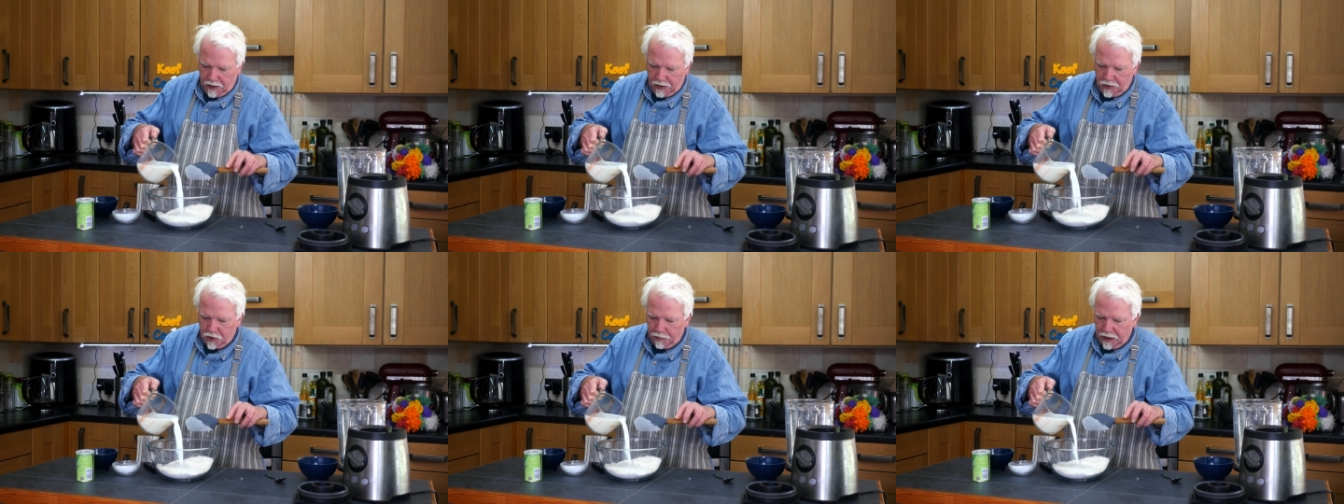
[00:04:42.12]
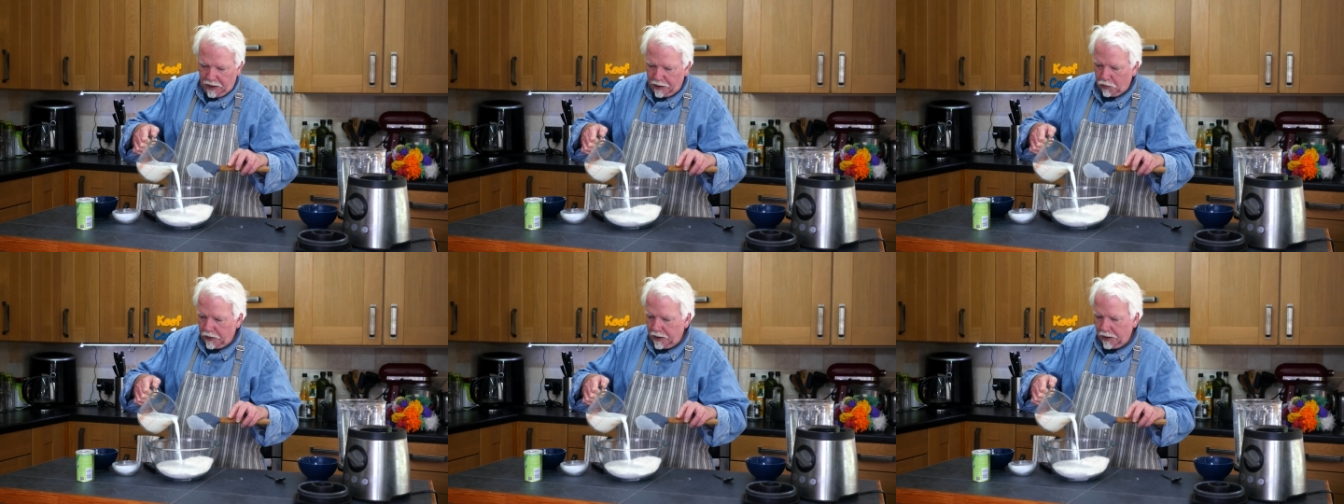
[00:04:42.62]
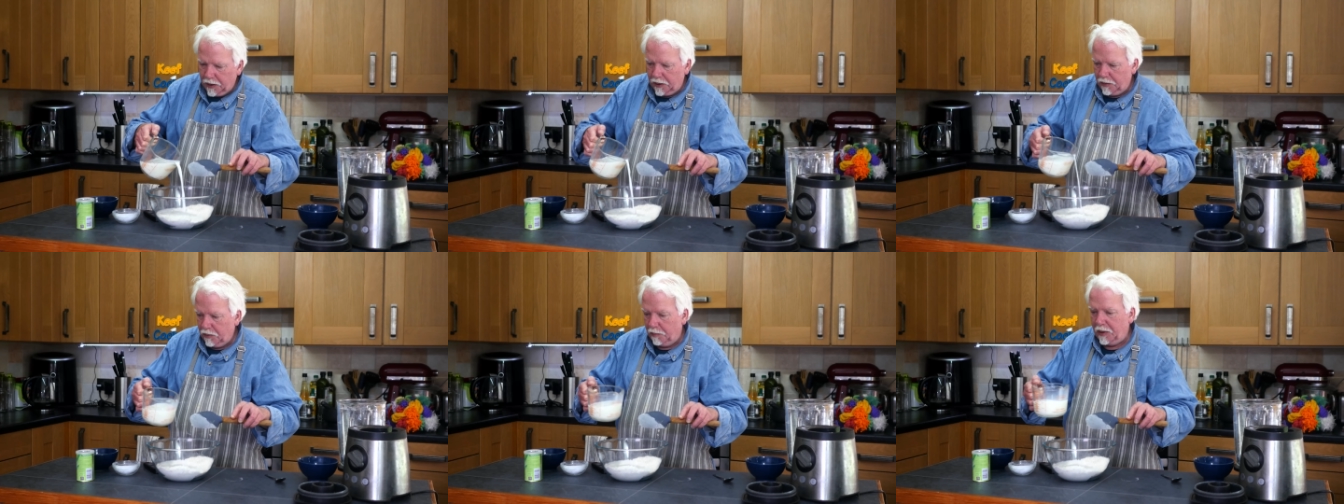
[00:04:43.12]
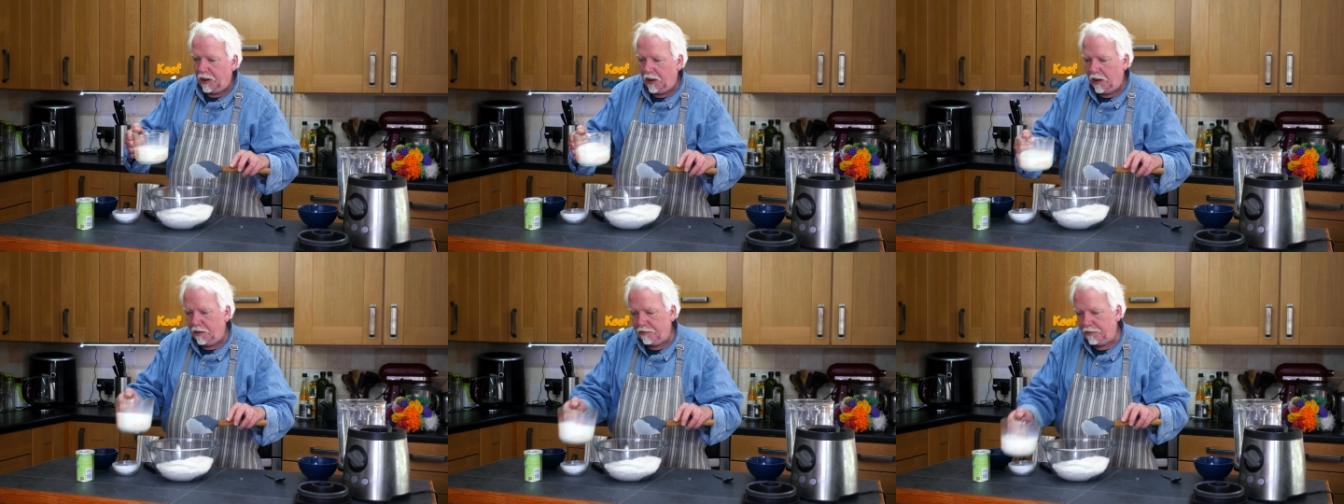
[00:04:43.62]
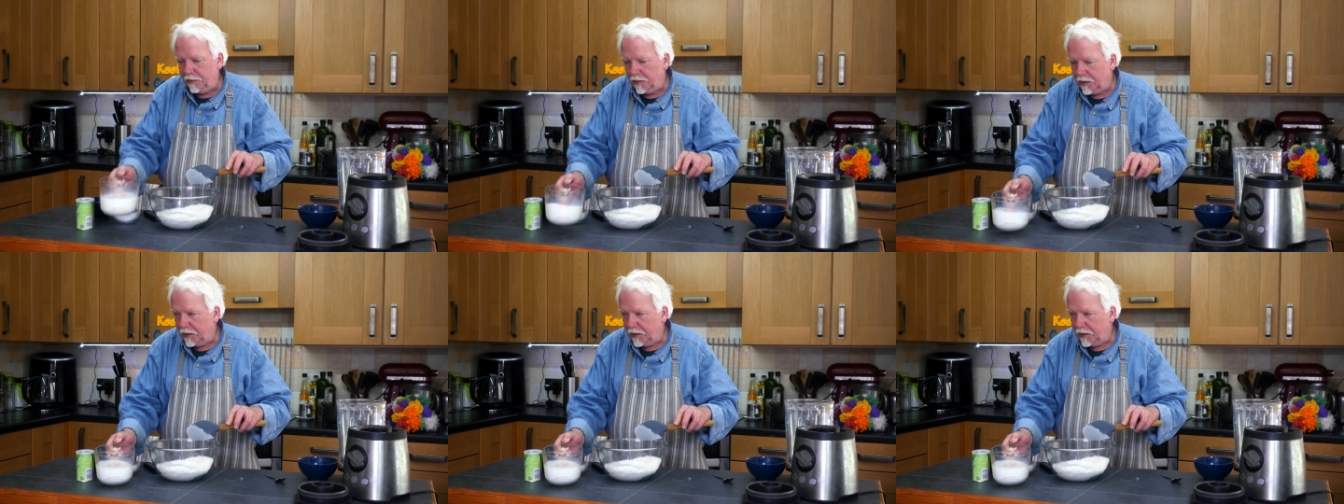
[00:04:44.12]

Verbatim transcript: some of the liquid, or about half.